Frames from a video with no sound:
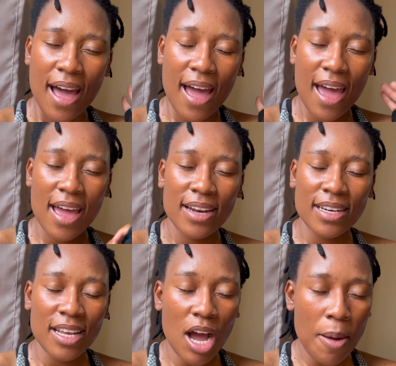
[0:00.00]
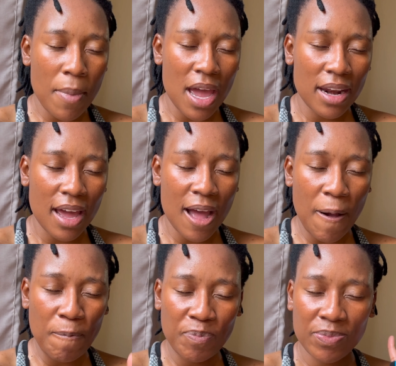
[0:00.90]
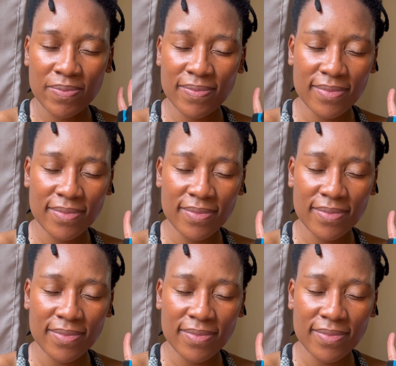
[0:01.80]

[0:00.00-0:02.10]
And yeah, man, um,